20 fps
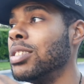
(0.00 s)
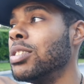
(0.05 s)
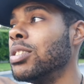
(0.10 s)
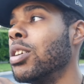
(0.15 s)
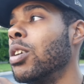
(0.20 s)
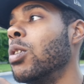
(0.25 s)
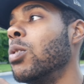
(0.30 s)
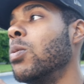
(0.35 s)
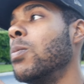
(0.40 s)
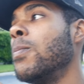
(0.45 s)

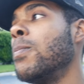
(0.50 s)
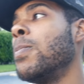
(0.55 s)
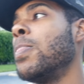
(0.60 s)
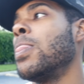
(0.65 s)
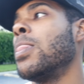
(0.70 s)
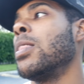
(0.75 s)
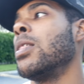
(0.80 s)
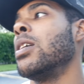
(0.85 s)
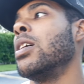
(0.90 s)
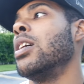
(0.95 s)
So
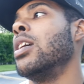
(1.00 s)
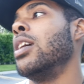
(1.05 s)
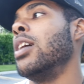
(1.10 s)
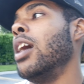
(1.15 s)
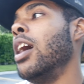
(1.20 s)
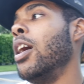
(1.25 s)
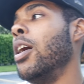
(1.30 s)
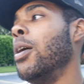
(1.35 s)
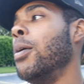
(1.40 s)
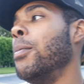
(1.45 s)

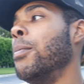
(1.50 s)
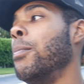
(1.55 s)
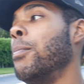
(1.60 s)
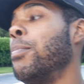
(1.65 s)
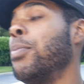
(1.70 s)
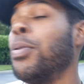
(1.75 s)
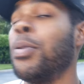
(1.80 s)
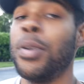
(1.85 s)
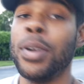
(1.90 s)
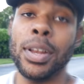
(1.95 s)

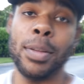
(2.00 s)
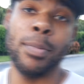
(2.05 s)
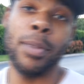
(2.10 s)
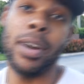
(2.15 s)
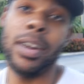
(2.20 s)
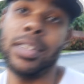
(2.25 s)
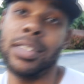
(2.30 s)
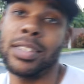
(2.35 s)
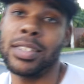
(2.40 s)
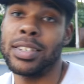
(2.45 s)
pretty
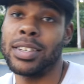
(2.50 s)
much